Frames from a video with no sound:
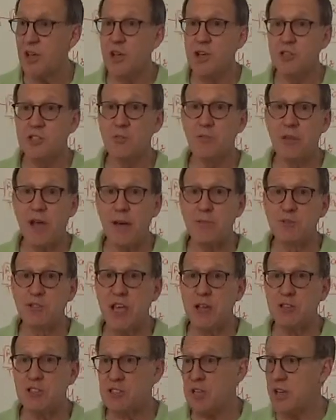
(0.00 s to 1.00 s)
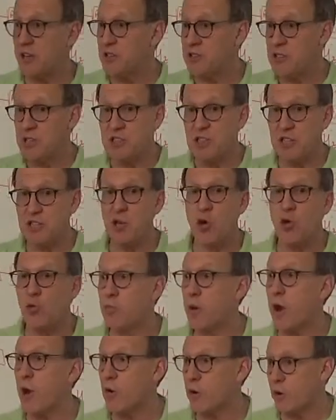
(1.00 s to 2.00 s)
Sometimes that sentence is its own
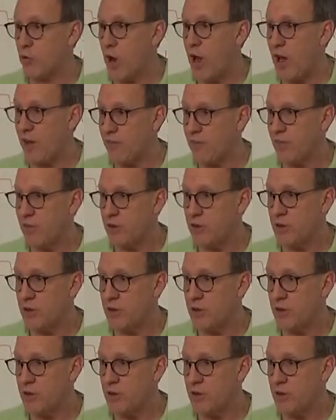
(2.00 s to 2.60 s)
paragraph.